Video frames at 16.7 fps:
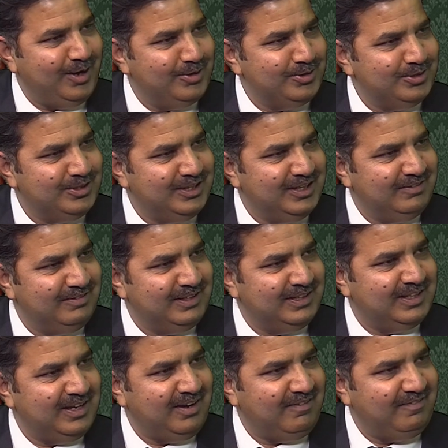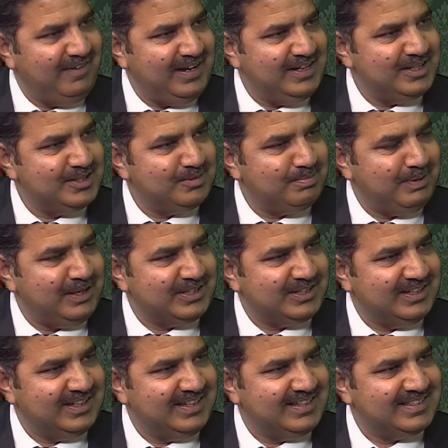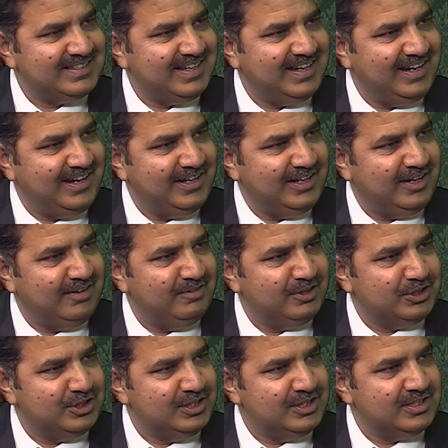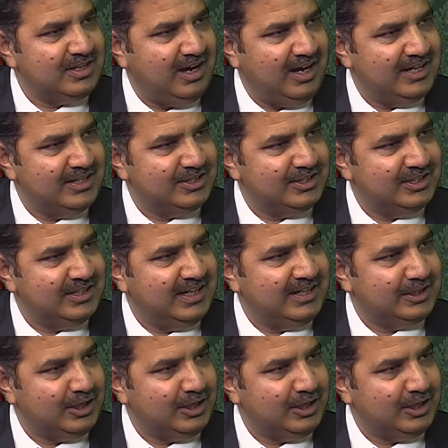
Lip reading: you deal with a very specialist area, which is IT and